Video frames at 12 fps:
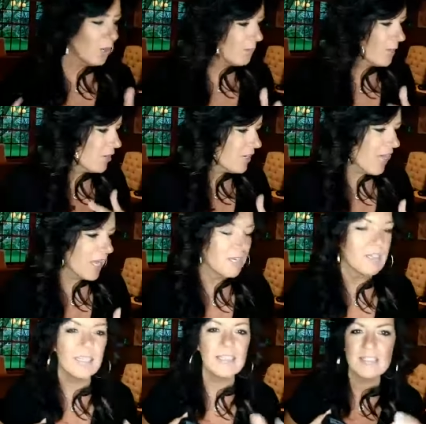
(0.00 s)

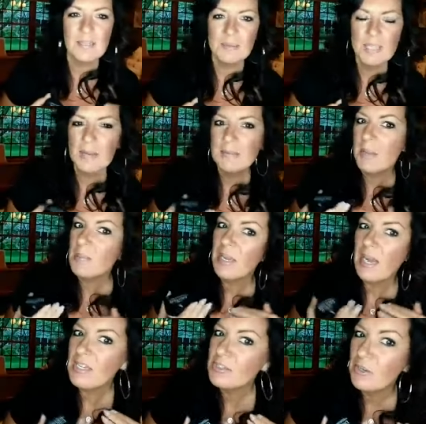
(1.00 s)
periodically. Sometimes I may
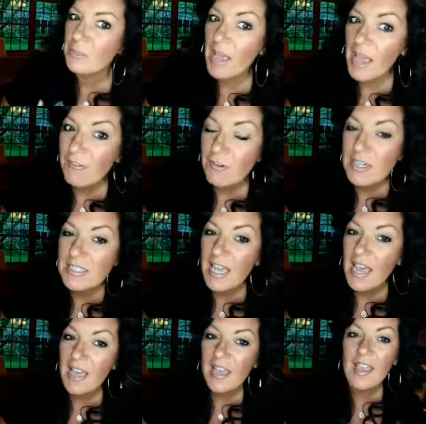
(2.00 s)
not do them every
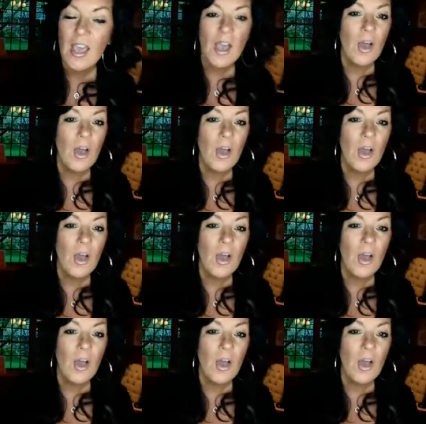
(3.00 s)
day,